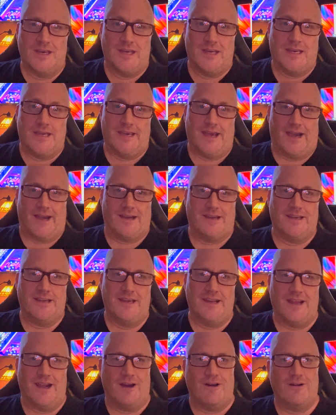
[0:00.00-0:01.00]
Yeah,
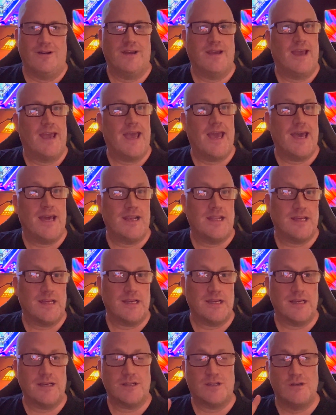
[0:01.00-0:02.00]
anyhow, and
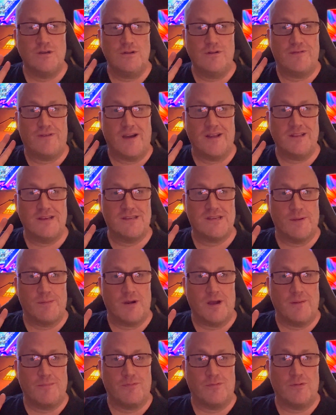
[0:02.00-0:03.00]
to finally sum it
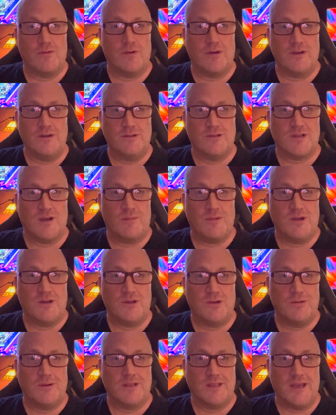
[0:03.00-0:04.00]
up, you saw me
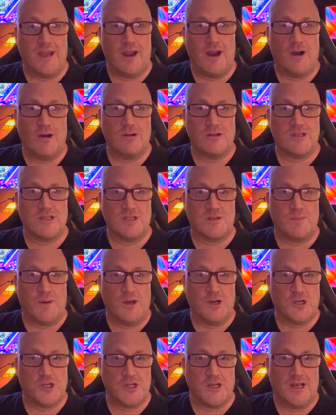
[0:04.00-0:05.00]
doing the air
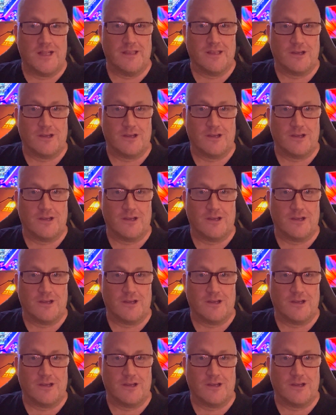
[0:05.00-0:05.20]
suspension on the